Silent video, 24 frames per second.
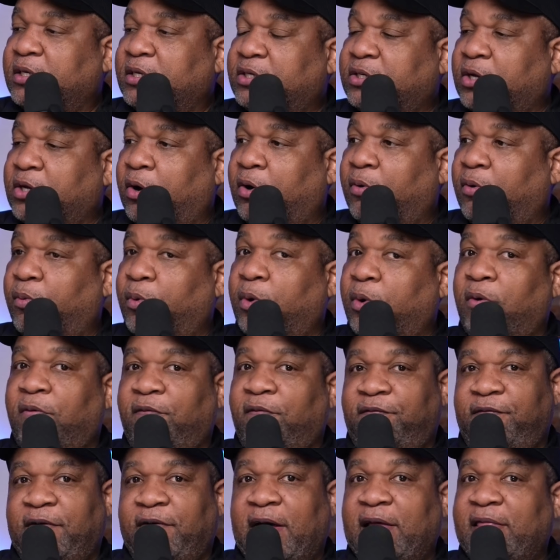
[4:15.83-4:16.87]
So we'll
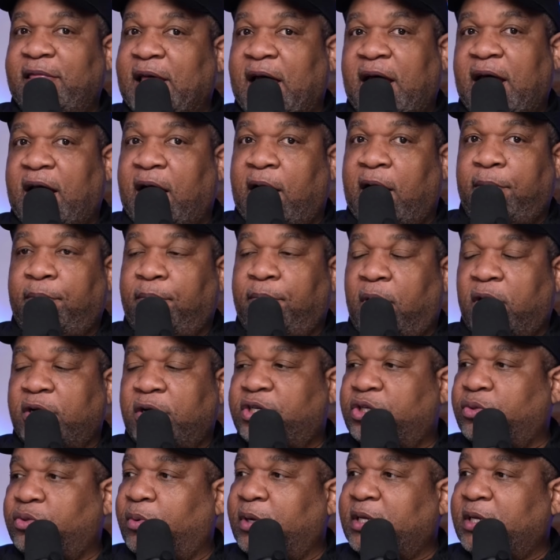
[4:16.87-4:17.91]
find that out
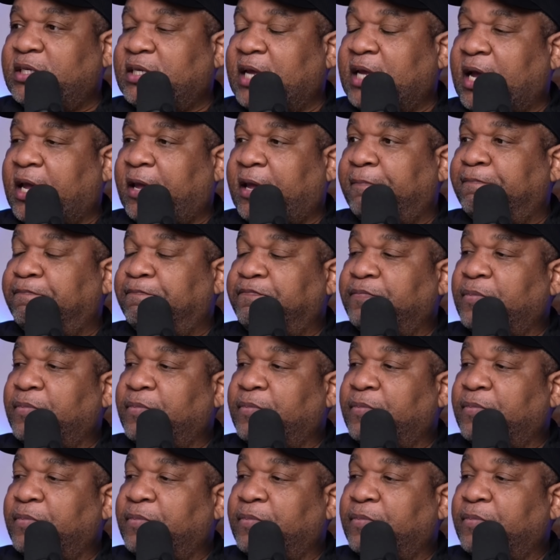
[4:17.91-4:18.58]
March 22nd.